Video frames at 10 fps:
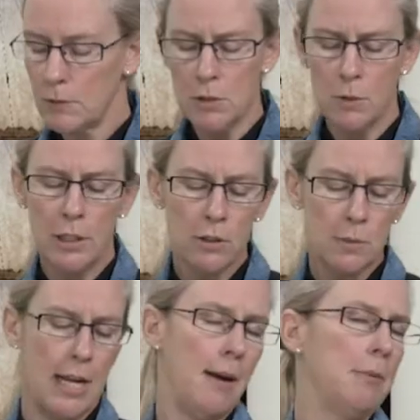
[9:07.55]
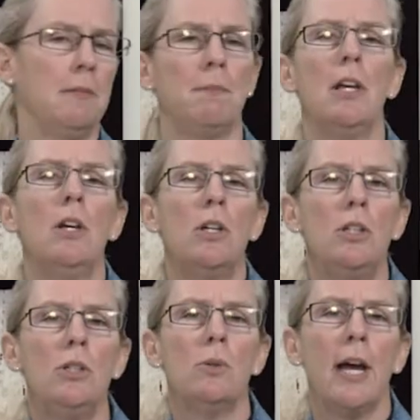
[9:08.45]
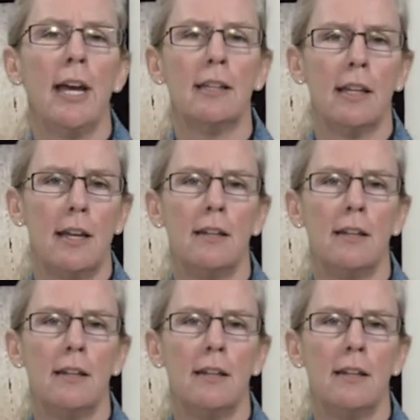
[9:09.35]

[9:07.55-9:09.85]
So here's what happened. You had